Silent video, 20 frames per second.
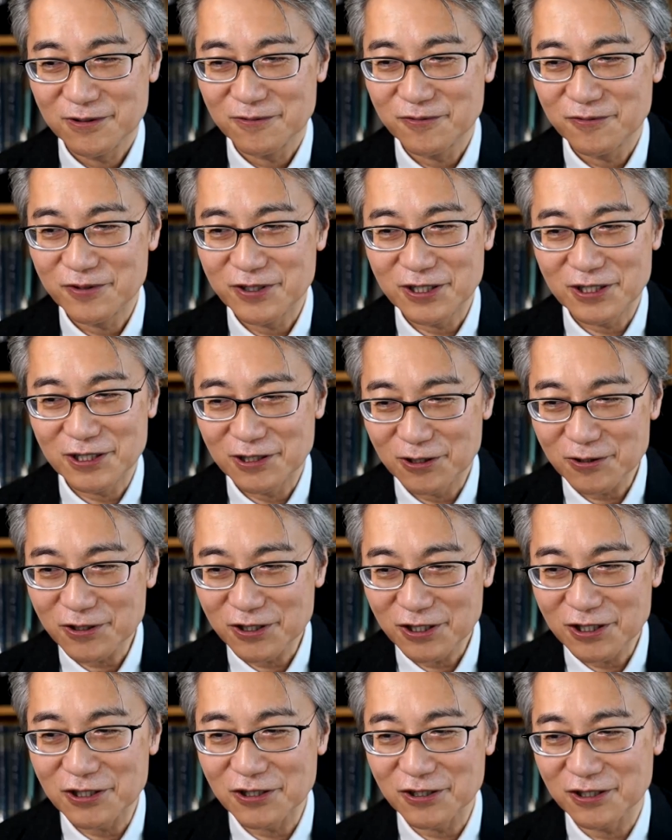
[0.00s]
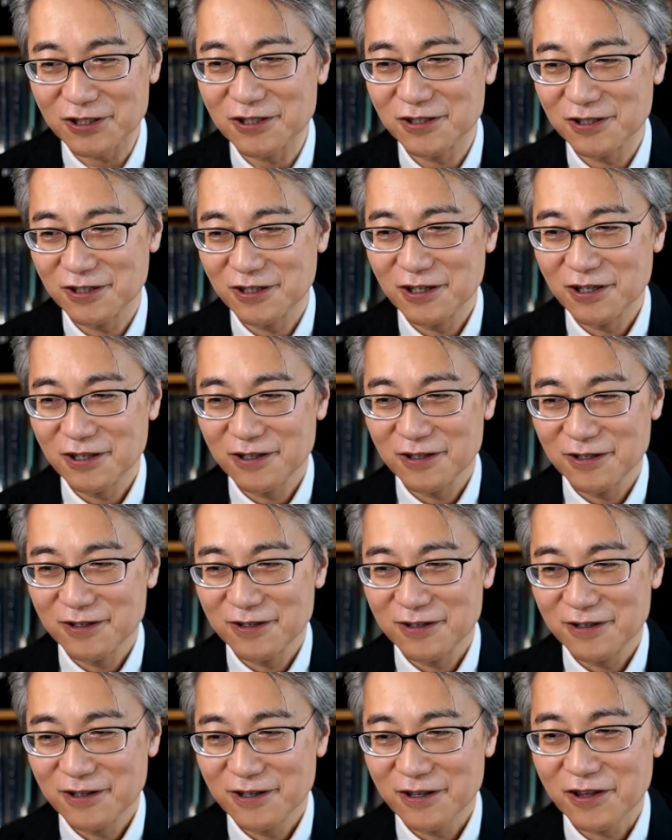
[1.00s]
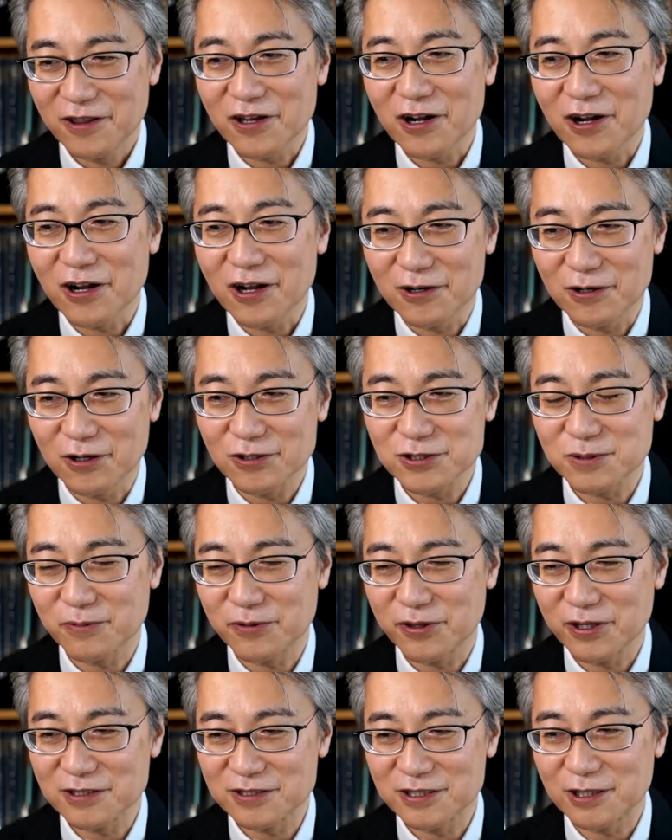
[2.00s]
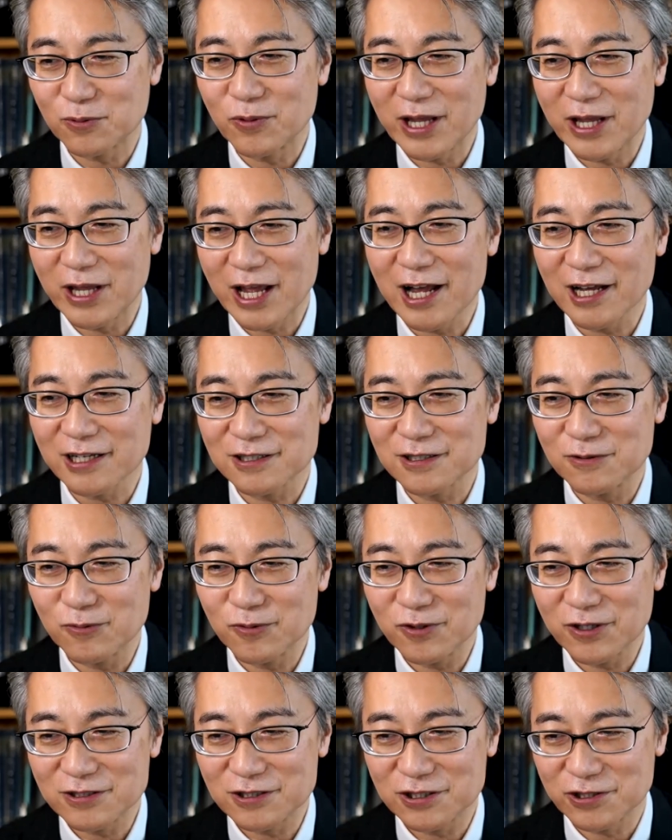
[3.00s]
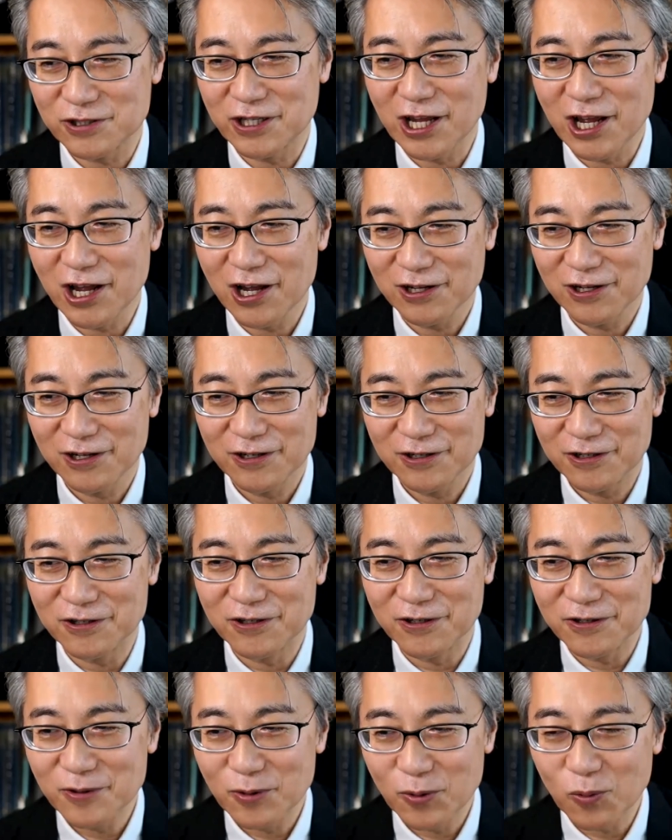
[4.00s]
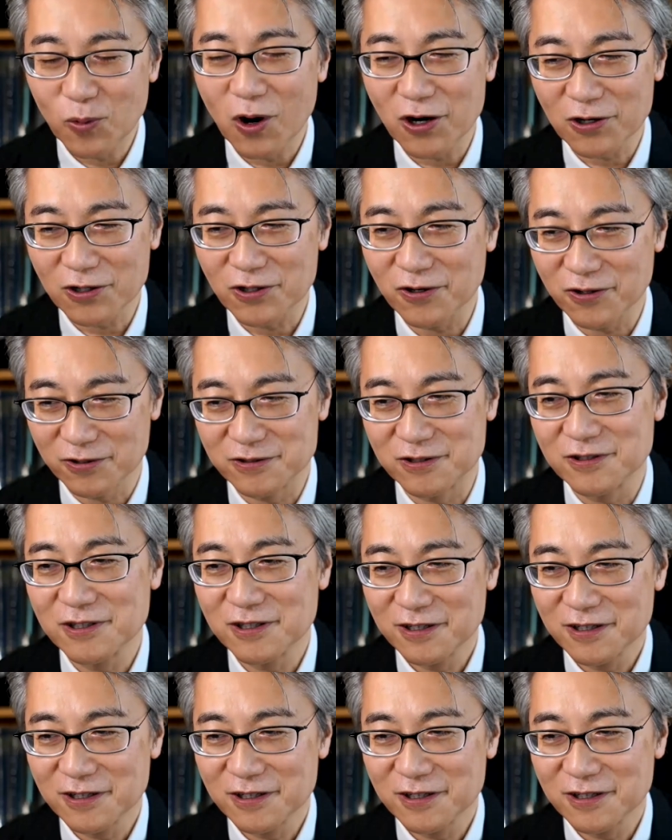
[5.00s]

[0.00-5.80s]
really look into it, there are lots of things that we actually, work on.